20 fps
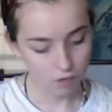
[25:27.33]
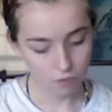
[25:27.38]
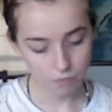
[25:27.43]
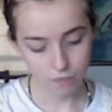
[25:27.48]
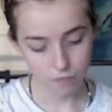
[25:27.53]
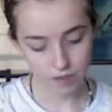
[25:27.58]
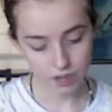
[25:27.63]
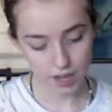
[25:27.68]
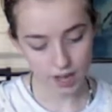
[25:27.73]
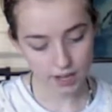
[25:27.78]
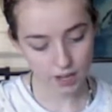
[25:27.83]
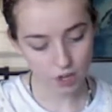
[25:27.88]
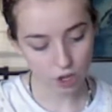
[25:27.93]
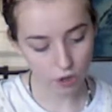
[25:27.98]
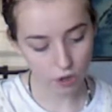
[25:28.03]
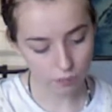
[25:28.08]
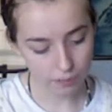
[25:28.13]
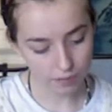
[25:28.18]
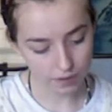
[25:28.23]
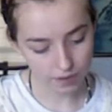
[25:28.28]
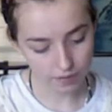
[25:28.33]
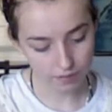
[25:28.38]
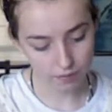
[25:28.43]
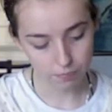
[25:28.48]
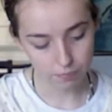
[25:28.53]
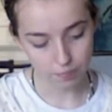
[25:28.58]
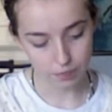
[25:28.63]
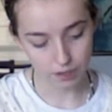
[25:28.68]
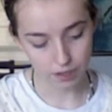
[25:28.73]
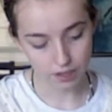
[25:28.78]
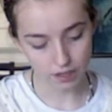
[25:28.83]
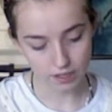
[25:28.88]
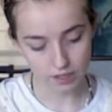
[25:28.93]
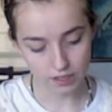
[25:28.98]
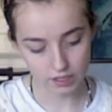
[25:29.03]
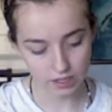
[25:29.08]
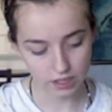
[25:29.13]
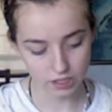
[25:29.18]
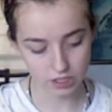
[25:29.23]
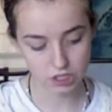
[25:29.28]
when I open up the book,
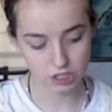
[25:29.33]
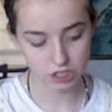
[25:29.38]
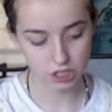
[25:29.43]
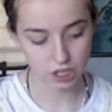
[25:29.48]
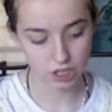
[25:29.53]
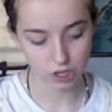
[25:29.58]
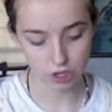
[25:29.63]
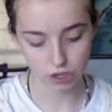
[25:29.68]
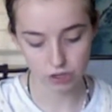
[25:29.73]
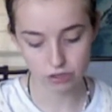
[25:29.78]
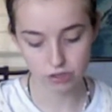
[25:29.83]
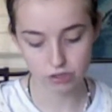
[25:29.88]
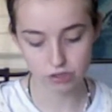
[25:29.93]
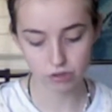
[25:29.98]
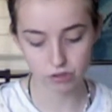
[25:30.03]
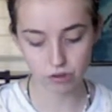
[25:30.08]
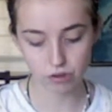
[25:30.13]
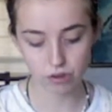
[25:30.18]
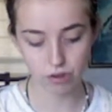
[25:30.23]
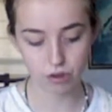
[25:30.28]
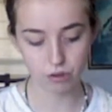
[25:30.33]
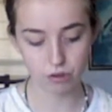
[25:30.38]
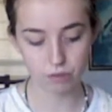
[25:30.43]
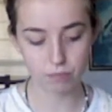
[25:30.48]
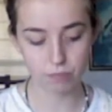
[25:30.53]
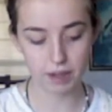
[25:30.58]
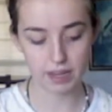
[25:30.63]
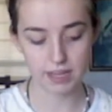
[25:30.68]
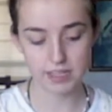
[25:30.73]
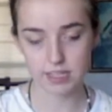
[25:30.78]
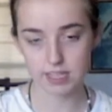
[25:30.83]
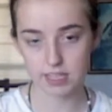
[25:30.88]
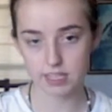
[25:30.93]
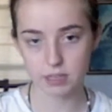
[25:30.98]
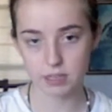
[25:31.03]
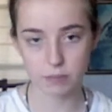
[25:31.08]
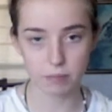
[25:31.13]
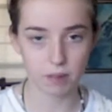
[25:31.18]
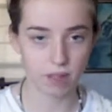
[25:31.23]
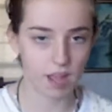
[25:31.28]
she goes through basic
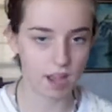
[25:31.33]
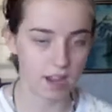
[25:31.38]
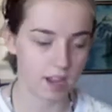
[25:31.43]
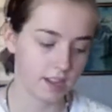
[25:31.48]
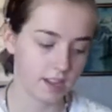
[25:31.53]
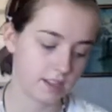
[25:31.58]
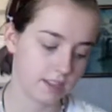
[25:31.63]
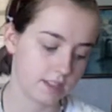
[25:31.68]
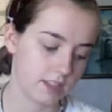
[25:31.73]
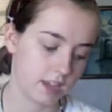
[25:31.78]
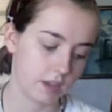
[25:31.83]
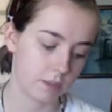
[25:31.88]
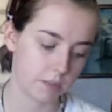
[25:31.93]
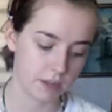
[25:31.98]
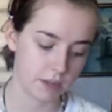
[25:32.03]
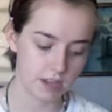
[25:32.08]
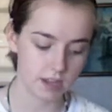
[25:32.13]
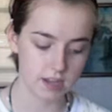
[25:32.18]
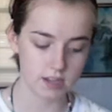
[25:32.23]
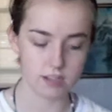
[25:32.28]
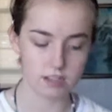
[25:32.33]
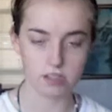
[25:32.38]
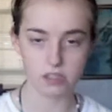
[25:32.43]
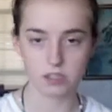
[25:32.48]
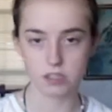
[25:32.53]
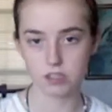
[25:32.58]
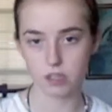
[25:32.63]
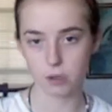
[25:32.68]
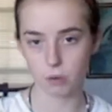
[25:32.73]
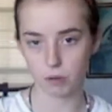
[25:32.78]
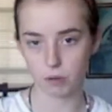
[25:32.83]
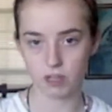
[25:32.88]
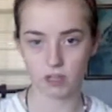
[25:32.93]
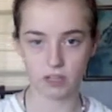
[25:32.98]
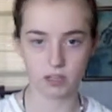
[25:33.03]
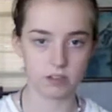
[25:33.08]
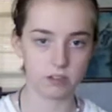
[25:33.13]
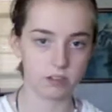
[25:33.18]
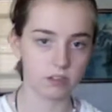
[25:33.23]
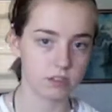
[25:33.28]
supplies like pins, sewing
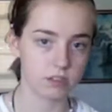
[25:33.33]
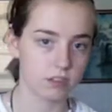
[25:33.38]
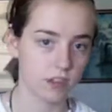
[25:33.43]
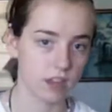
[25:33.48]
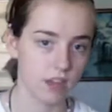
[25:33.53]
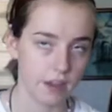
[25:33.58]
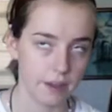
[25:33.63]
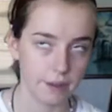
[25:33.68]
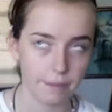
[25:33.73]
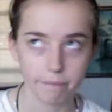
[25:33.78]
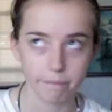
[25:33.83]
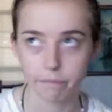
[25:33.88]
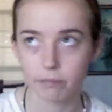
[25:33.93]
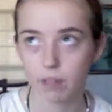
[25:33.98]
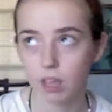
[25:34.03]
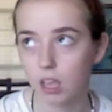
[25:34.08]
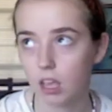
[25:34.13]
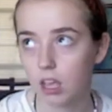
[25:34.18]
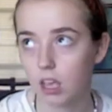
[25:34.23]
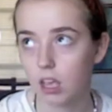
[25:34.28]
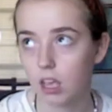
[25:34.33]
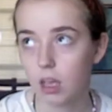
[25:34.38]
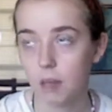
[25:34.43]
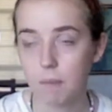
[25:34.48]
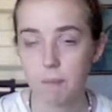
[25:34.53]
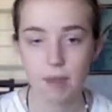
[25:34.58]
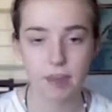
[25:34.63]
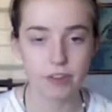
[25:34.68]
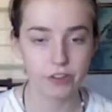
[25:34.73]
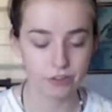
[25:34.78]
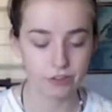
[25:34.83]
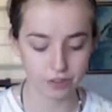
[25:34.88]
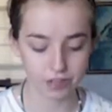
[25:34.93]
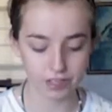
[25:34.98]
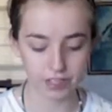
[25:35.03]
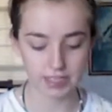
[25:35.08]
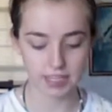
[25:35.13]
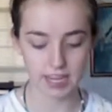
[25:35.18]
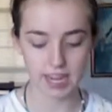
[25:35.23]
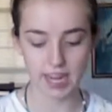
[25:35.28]
needles,
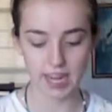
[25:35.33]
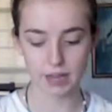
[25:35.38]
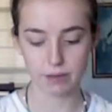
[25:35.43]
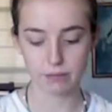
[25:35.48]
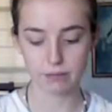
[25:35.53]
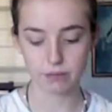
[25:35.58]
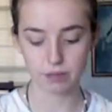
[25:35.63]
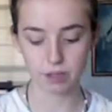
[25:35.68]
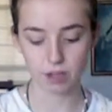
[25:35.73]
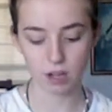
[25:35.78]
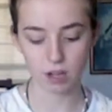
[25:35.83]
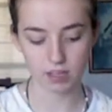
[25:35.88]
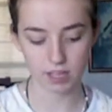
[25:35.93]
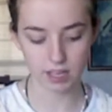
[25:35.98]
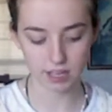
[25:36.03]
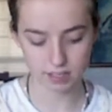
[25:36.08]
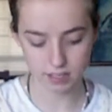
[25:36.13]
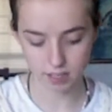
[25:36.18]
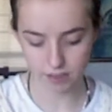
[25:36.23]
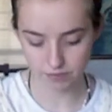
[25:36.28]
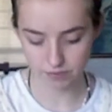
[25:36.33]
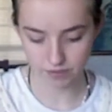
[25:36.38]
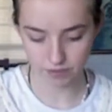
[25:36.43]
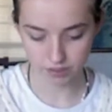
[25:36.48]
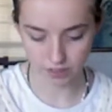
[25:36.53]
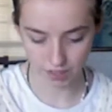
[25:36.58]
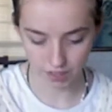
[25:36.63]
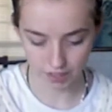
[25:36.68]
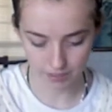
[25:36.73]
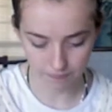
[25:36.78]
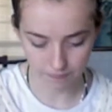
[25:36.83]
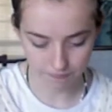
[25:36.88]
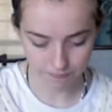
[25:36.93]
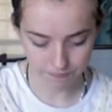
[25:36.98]
measuring tapes, all that stuff you need.